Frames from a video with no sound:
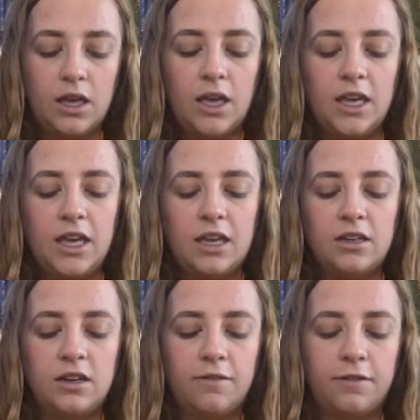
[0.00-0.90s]
He handed
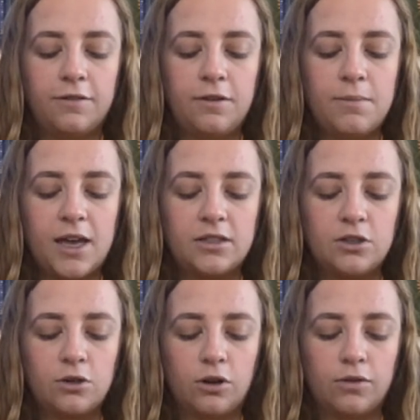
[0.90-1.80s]
a fluffy mass to
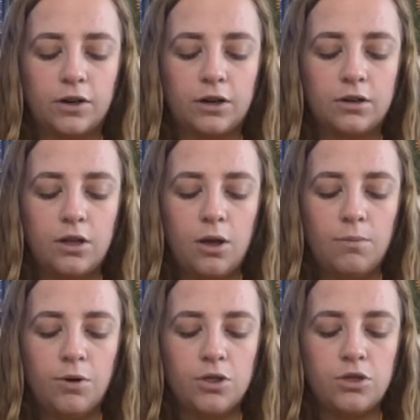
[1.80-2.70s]
Grover.
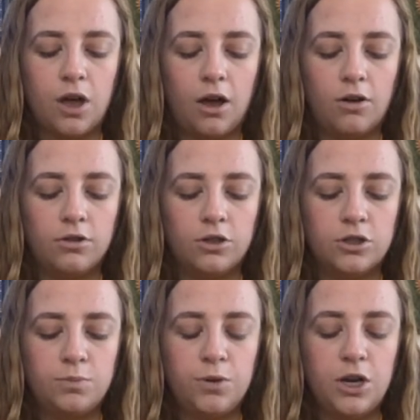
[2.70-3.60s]
Put that on the
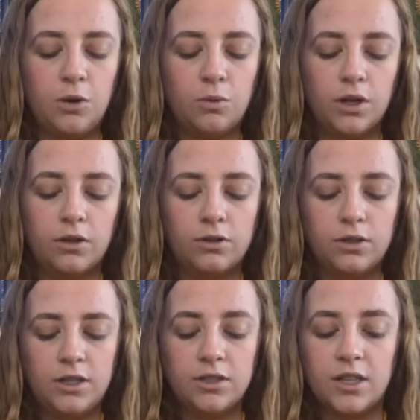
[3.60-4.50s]
spinning wheel,
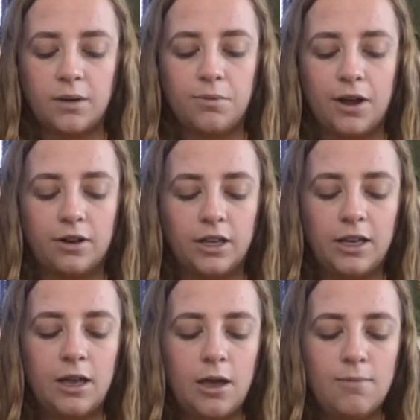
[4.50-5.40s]
he said proudly.
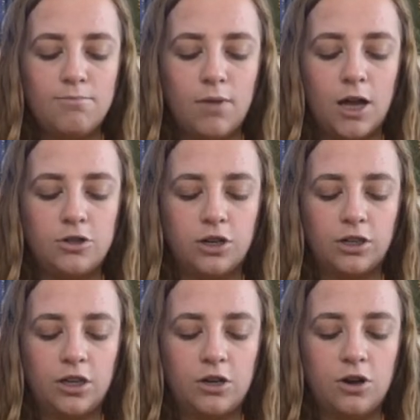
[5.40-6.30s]
Magic
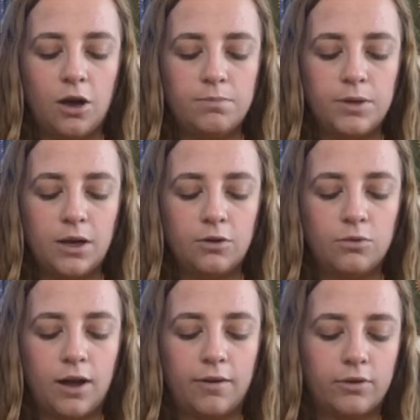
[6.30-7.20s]
cannot be
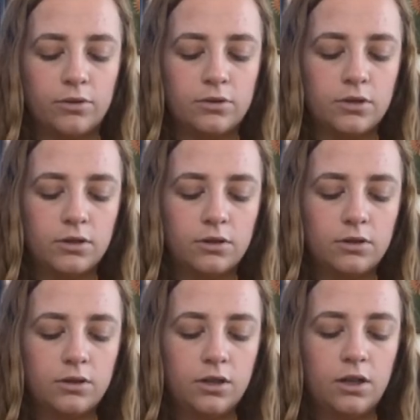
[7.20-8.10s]
unraveled.
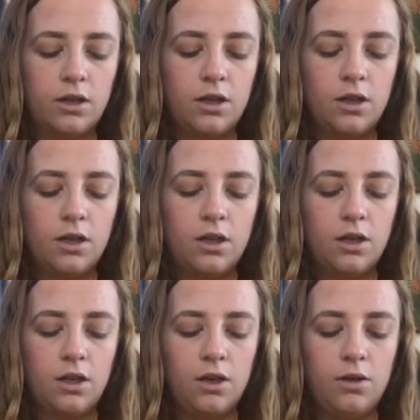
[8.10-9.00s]

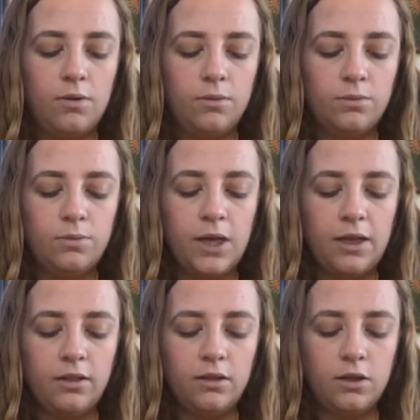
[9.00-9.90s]
Oh,
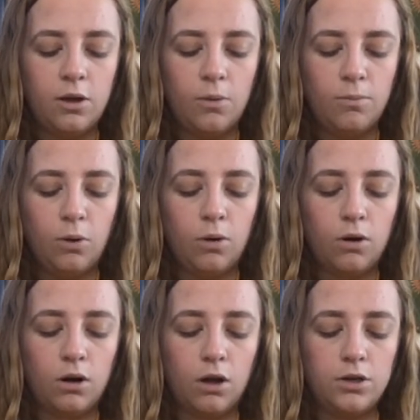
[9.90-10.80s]
well. Poor
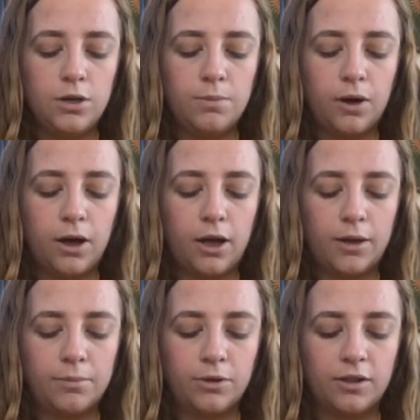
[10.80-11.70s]
Honey Pie,
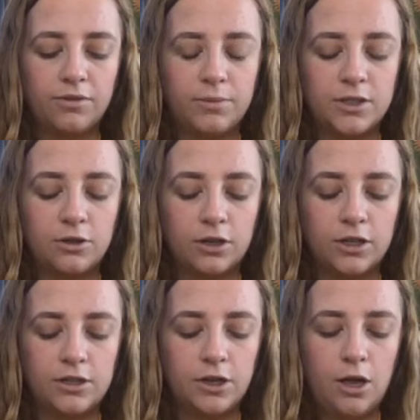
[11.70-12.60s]
Polyphemus
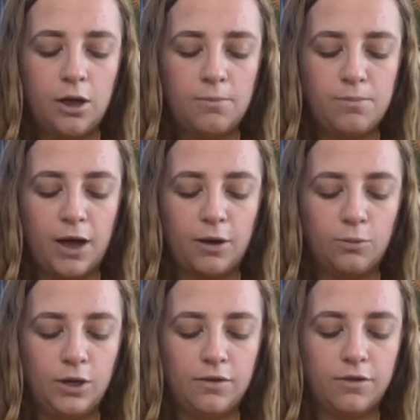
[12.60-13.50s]
grinned. Bad
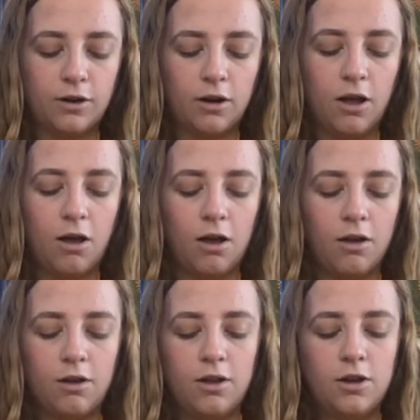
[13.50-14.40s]
weaver, ha!
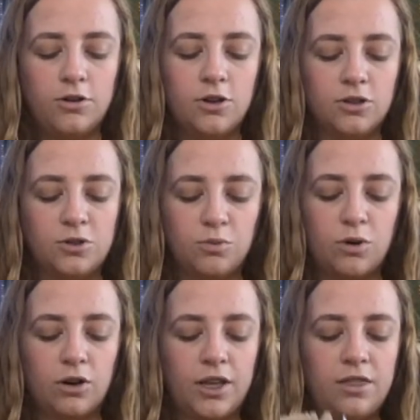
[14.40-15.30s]
Not to
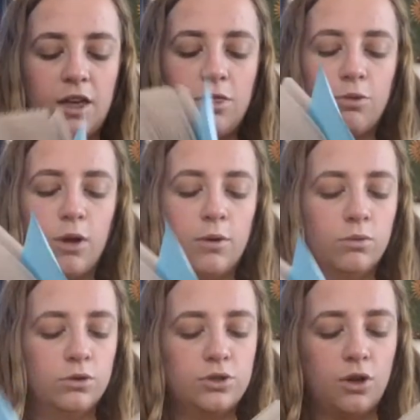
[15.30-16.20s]
worry, that thread will
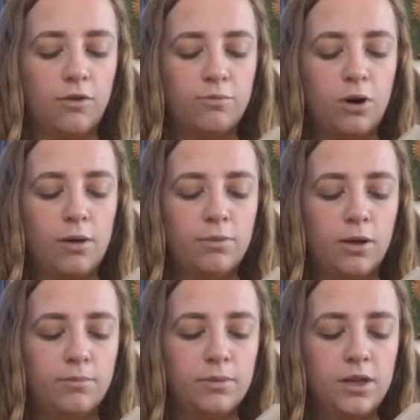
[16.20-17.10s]
solve
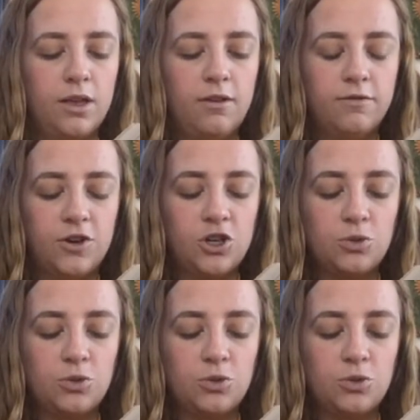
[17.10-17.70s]
problem. Finish